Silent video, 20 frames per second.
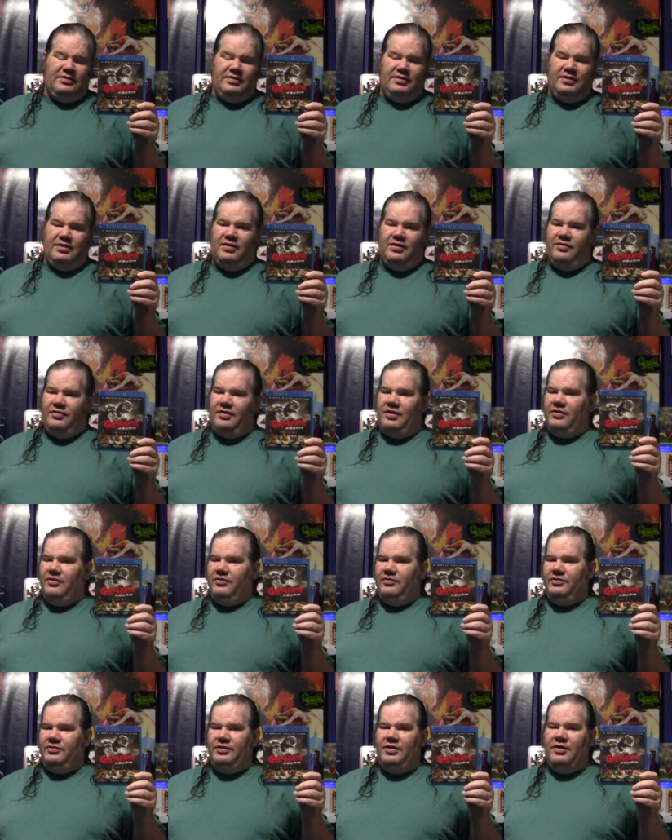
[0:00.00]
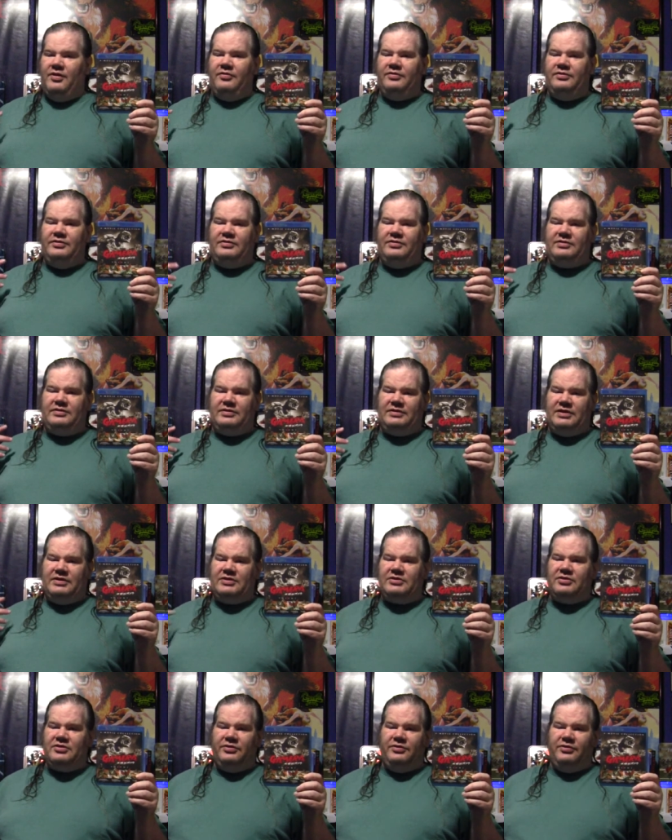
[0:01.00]
You know, no
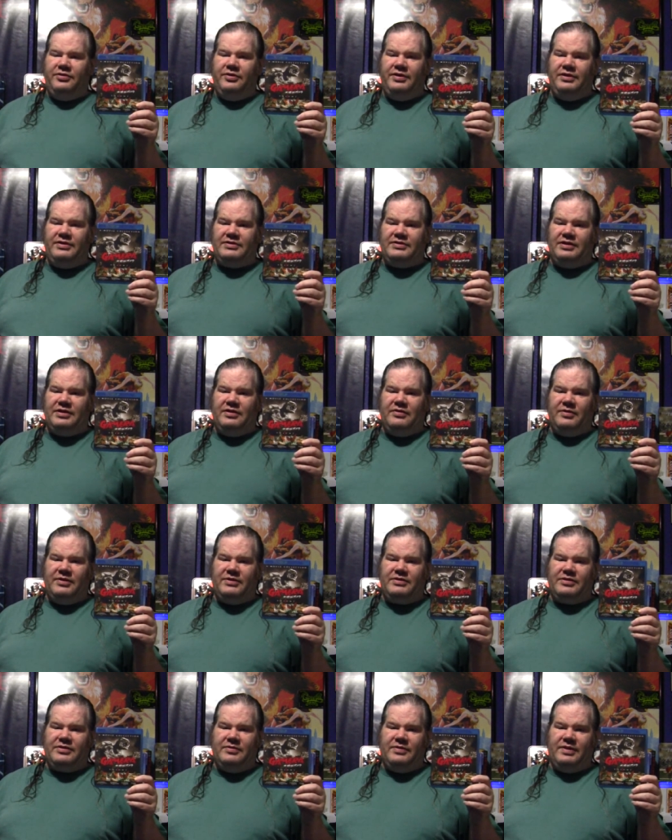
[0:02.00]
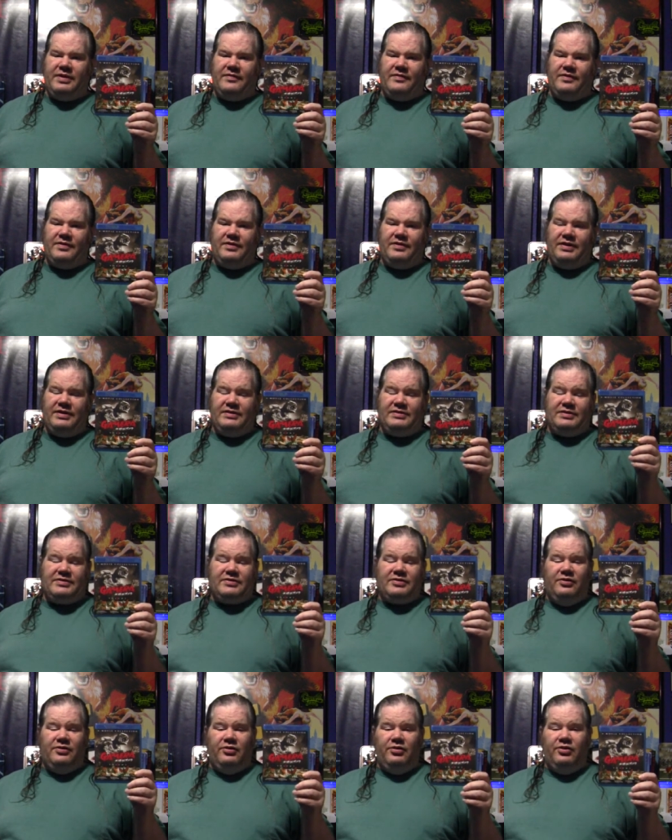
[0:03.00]
digital noise in it whatsoever. It
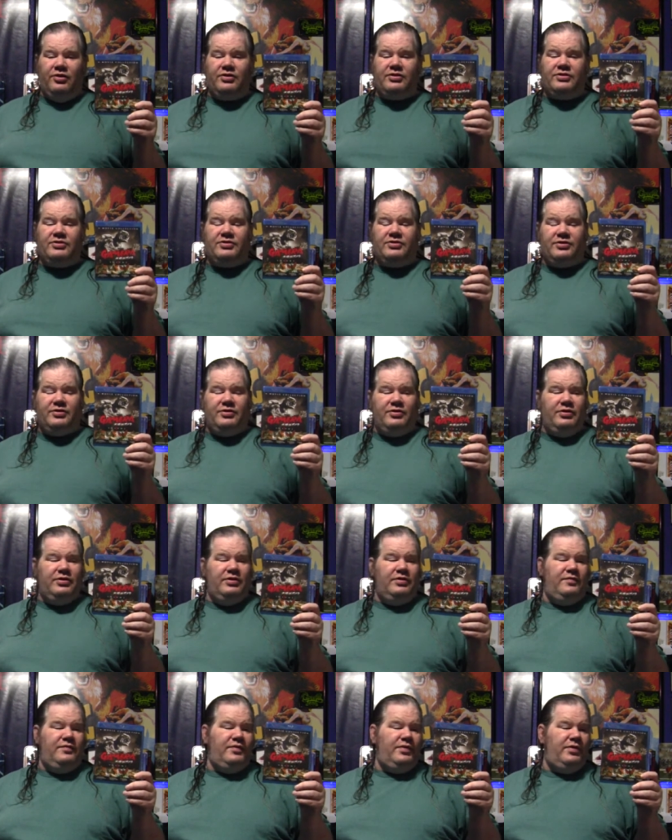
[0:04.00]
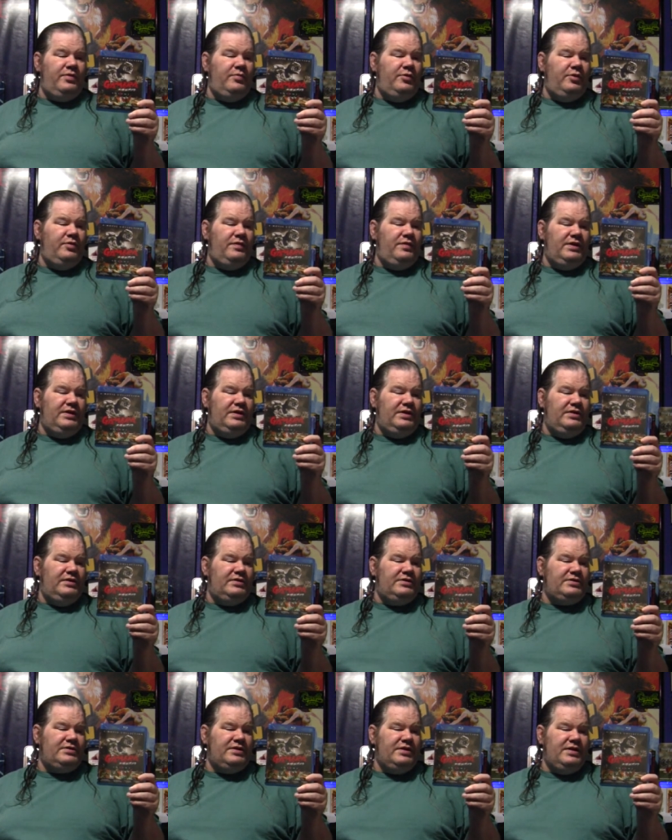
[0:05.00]
just looks good for the movie it
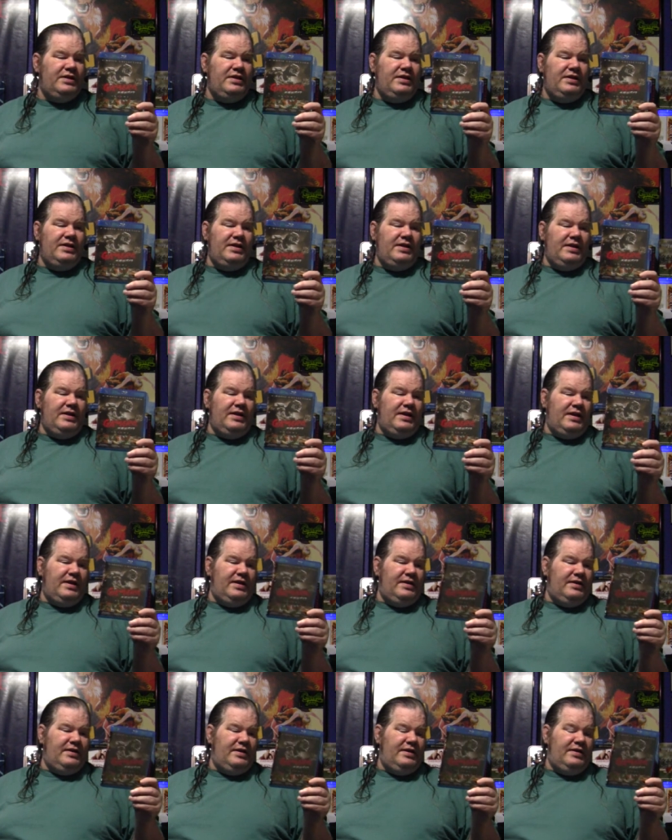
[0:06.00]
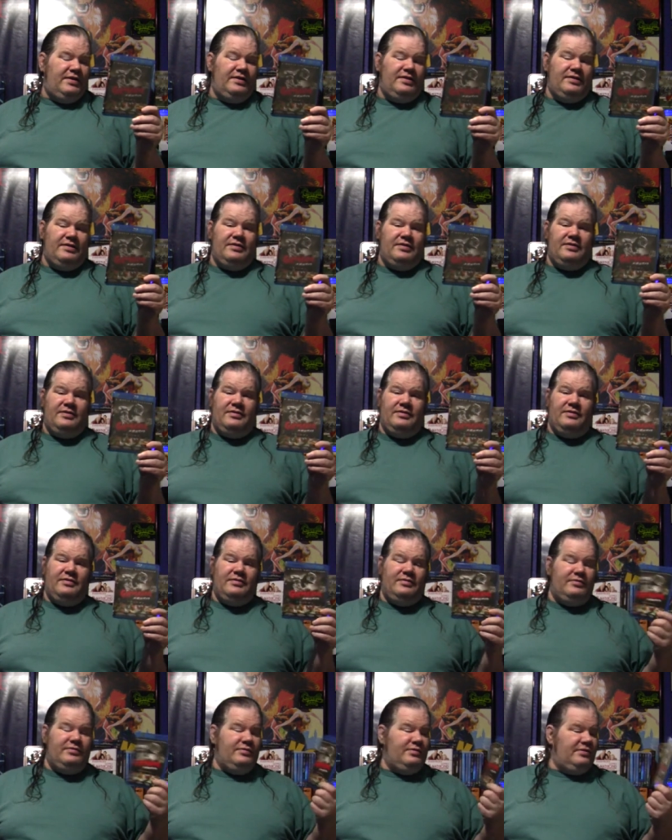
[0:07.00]
is. And
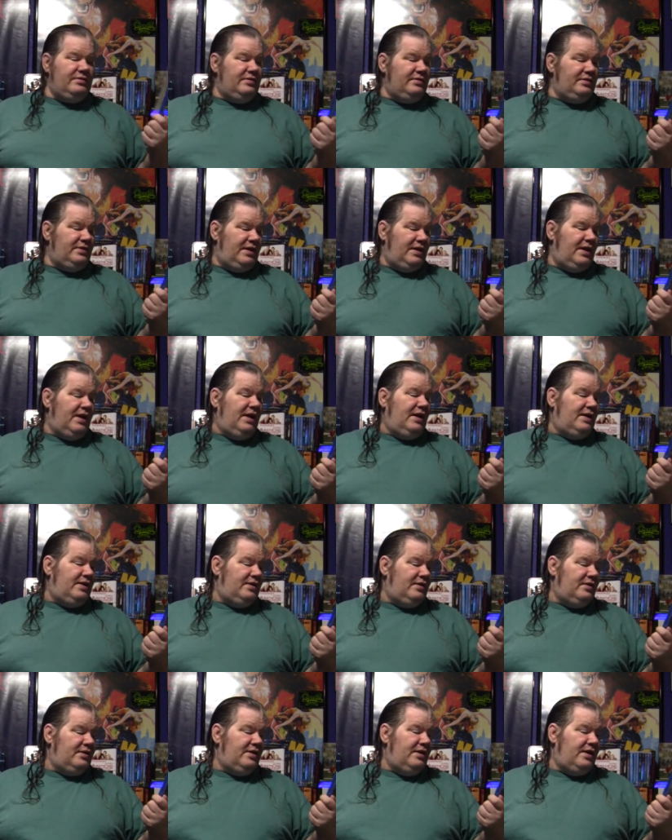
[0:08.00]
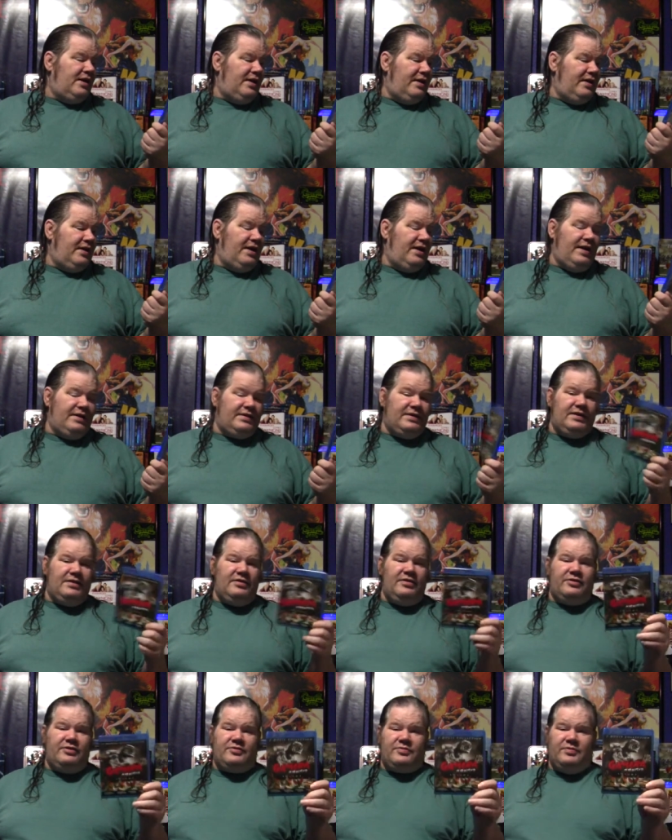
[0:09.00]
yeah, I think
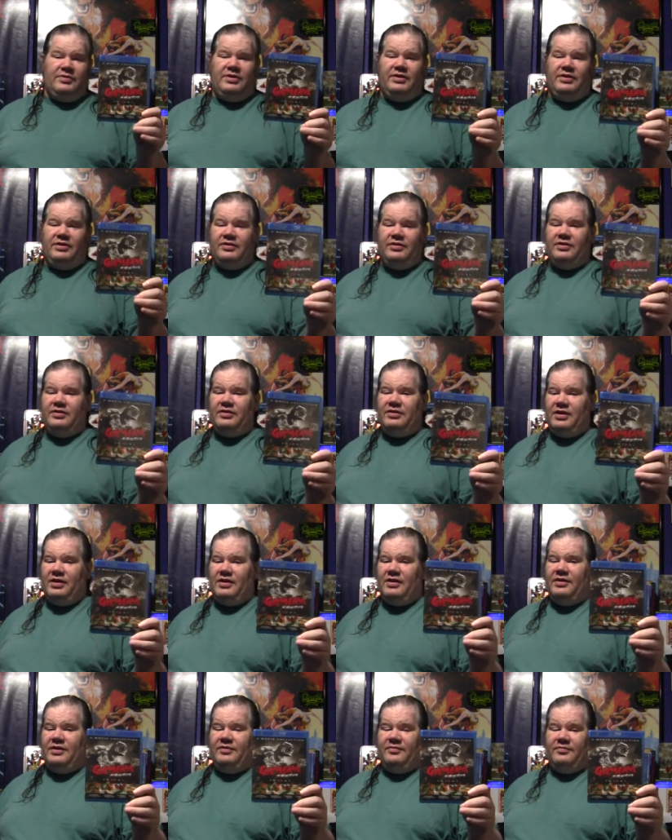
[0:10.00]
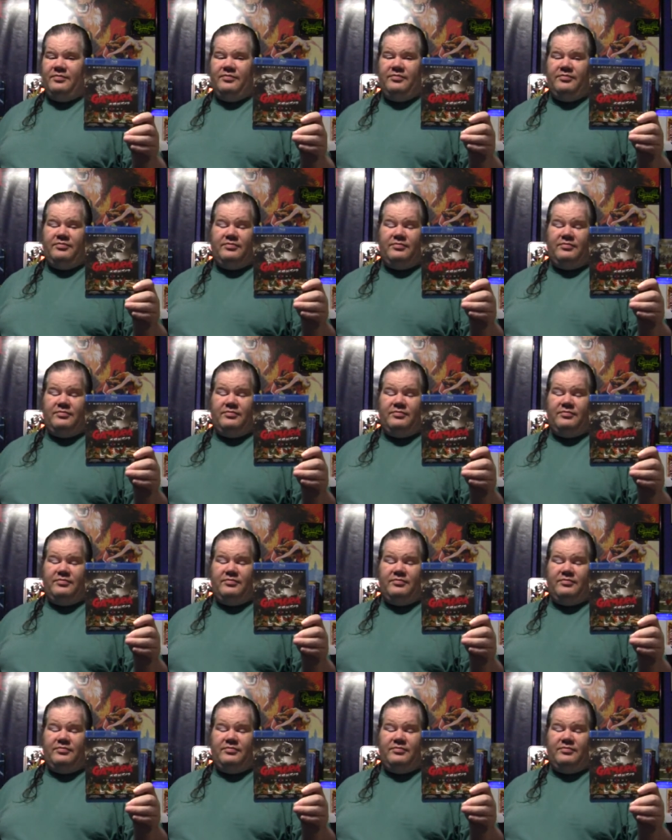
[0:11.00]
it looks really good on